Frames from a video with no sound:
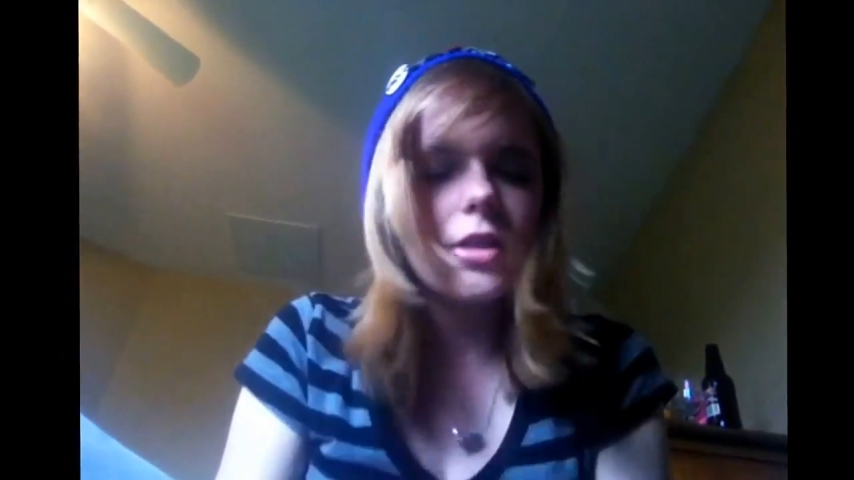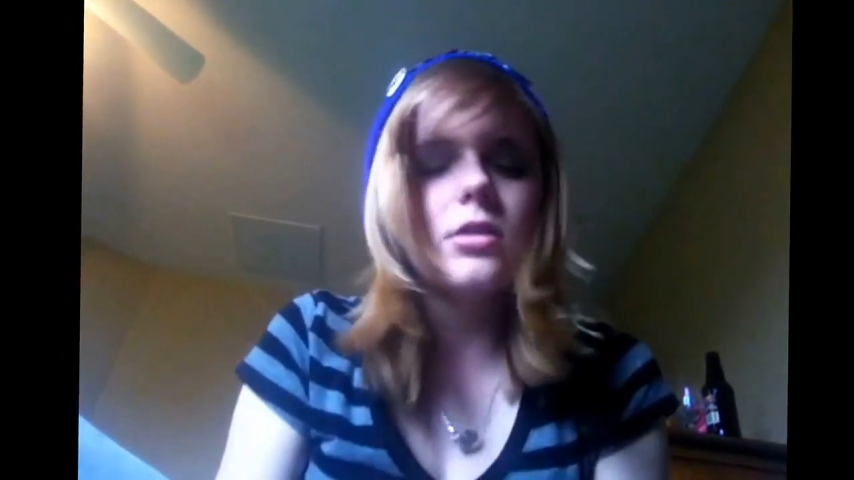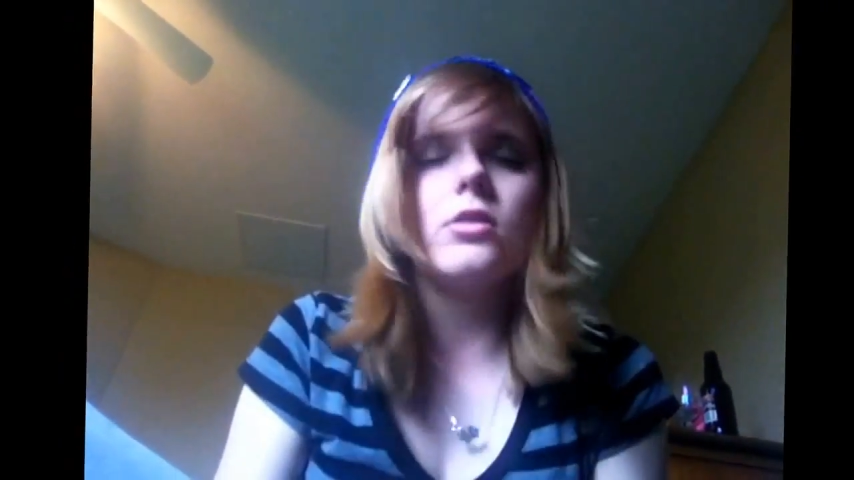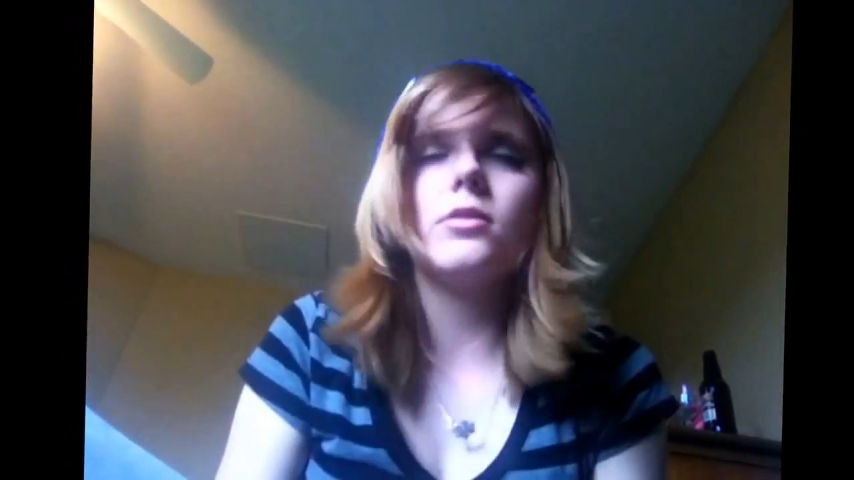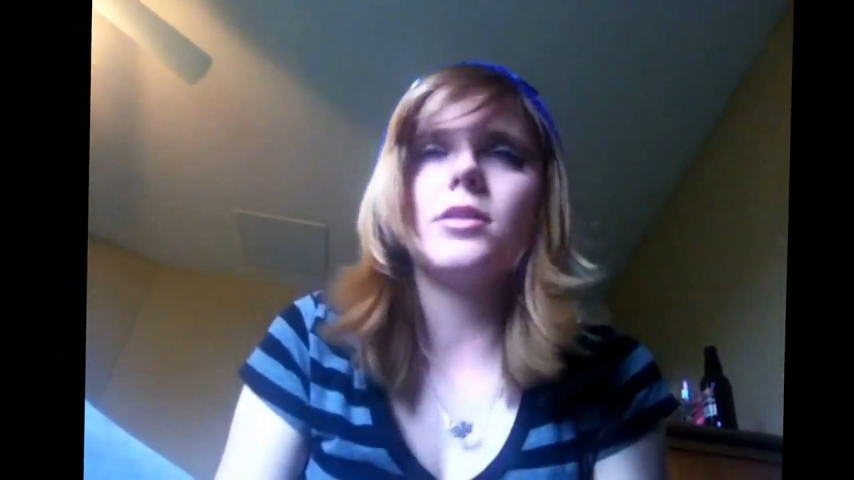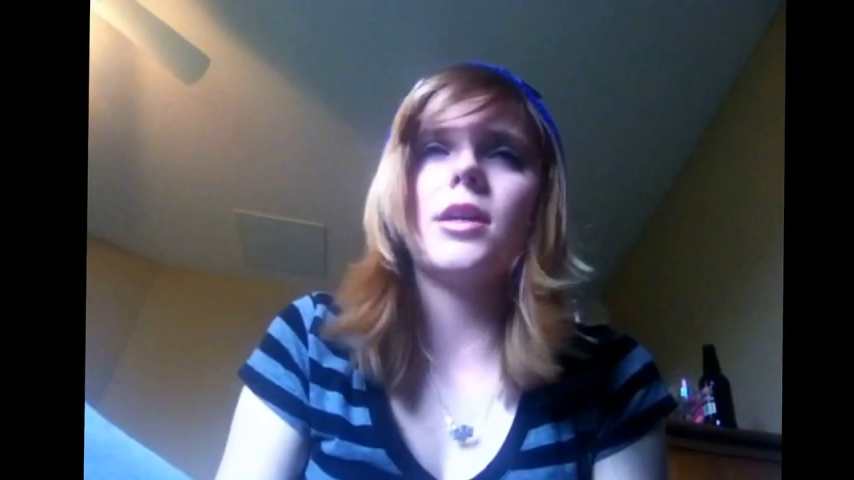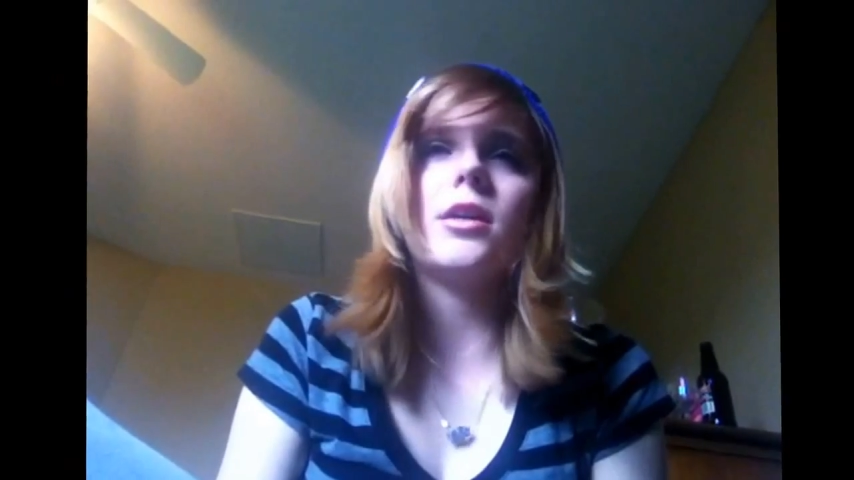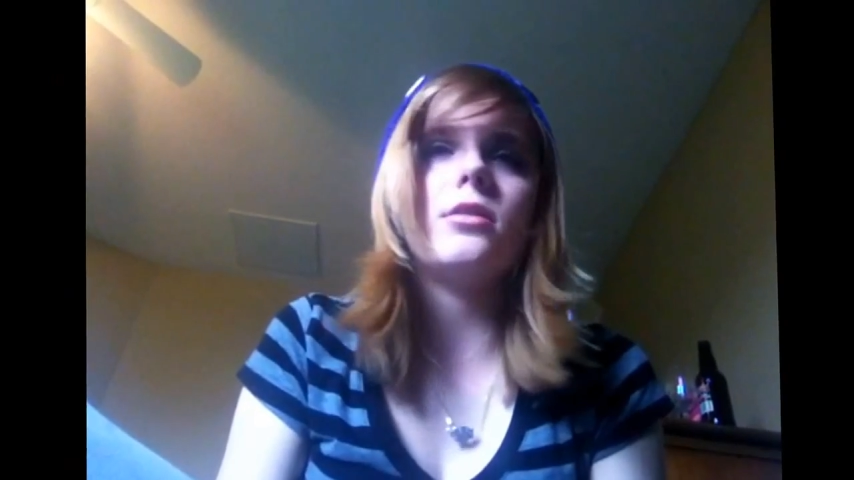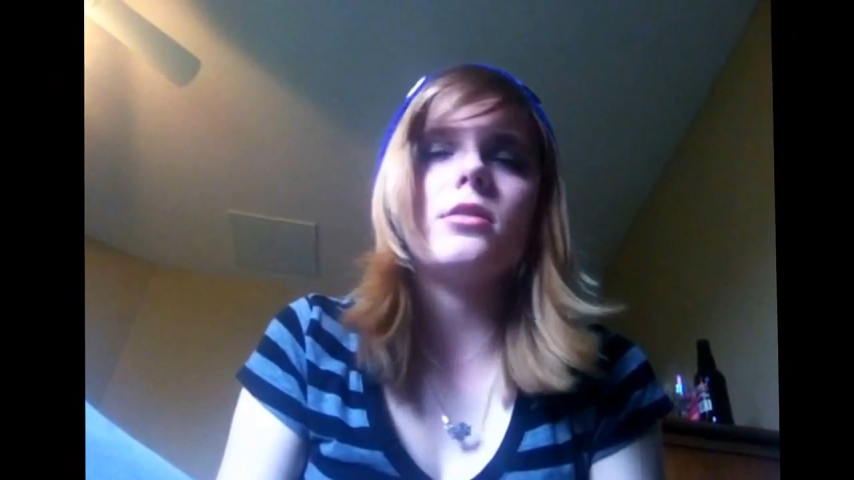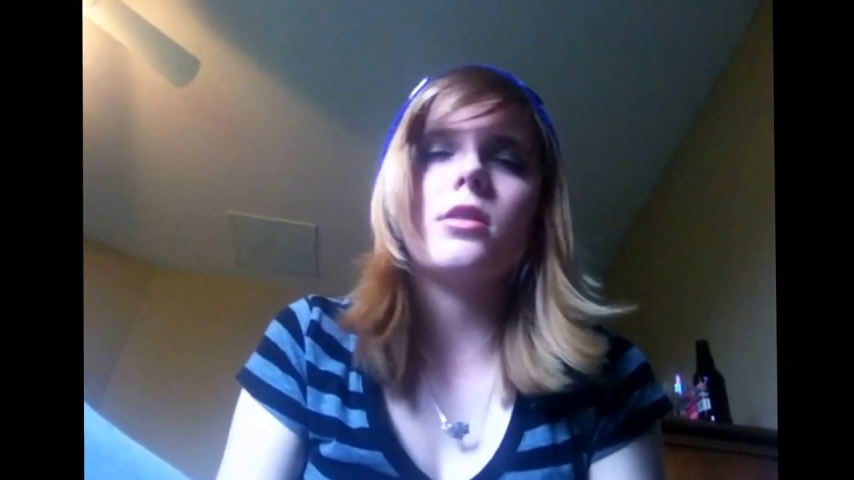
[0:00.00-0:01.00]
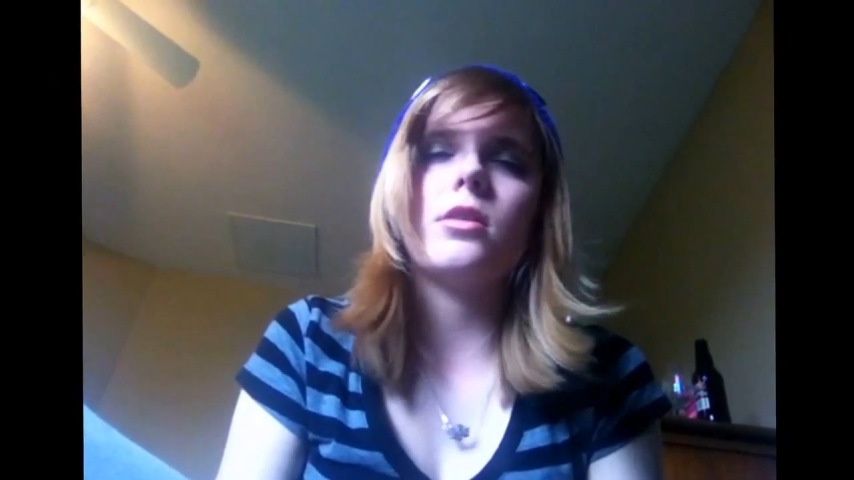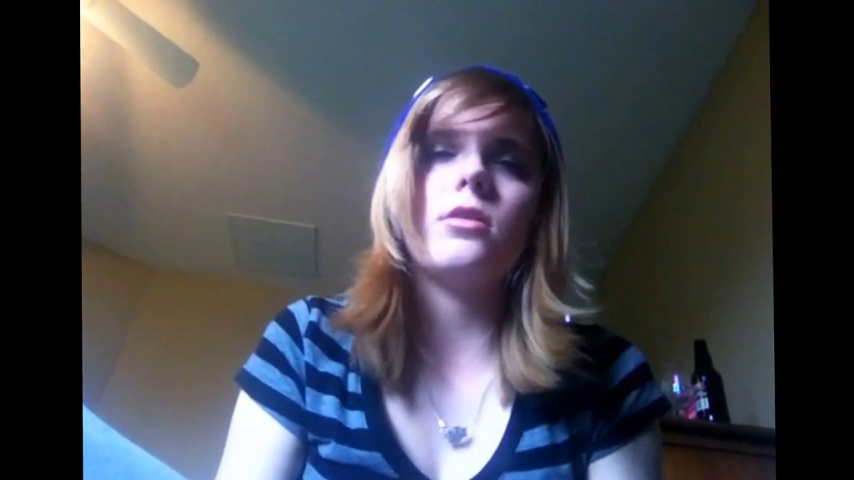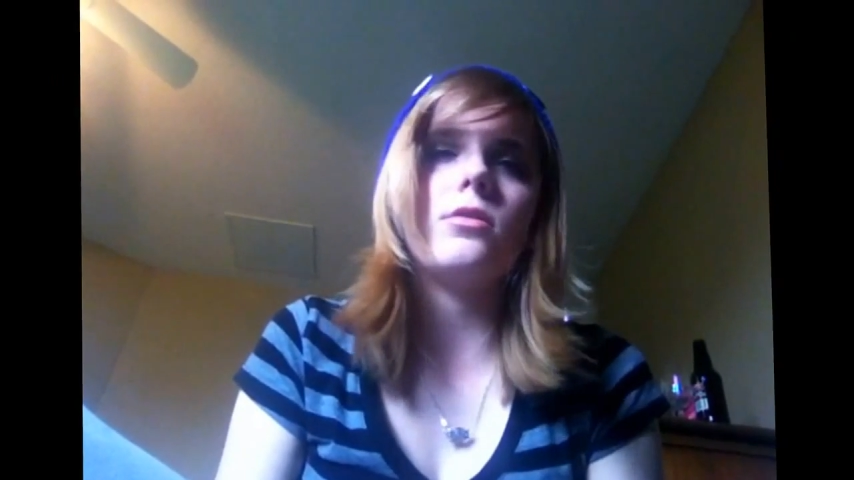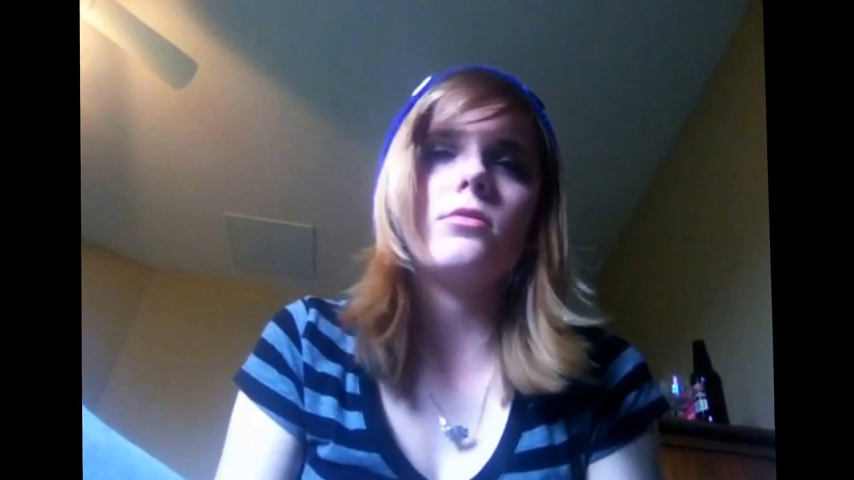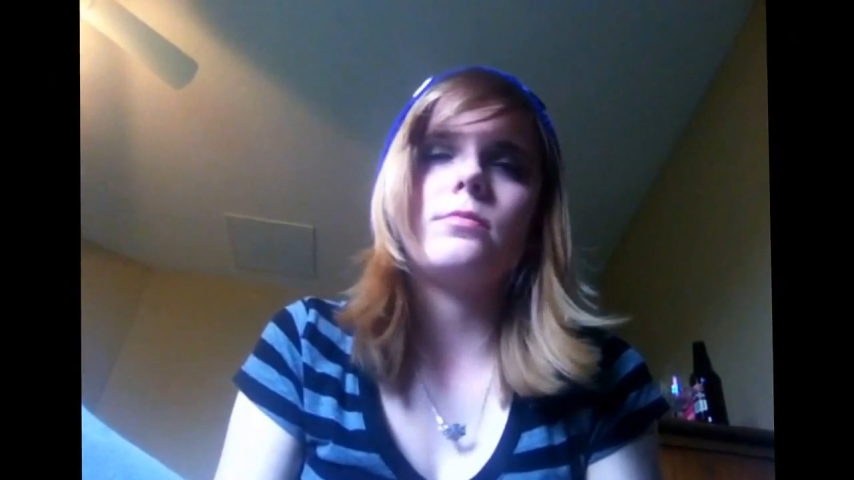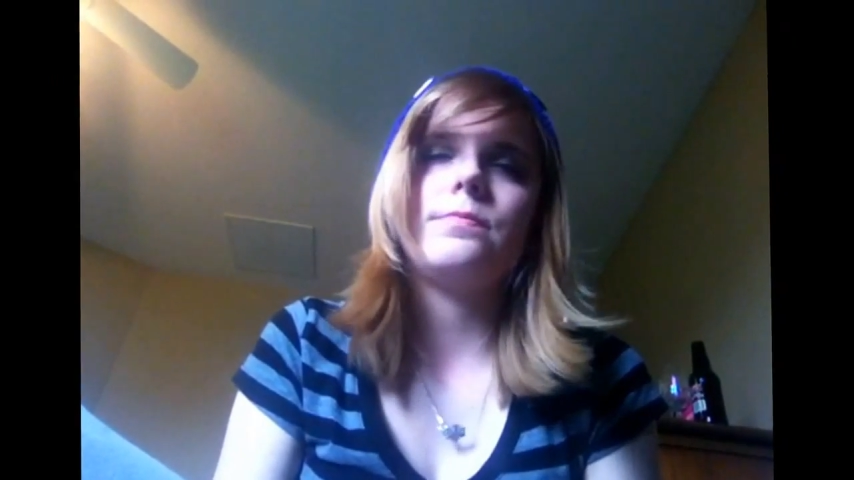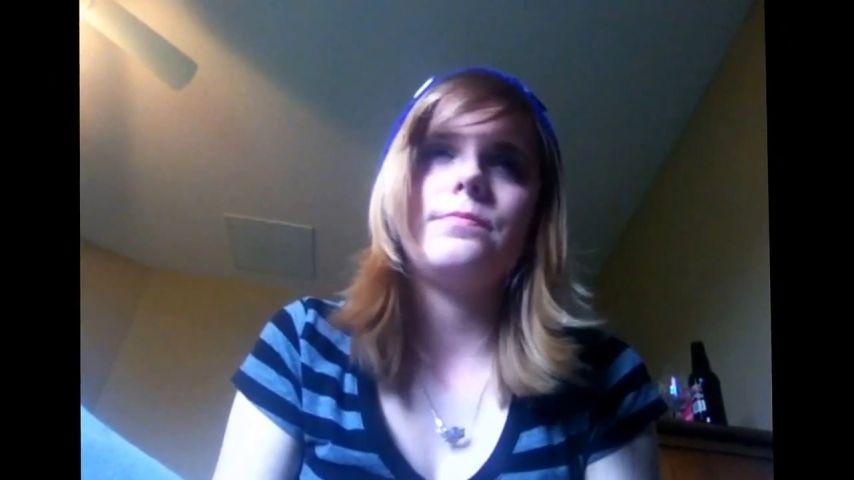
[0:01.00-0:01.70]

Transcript: Okay, no.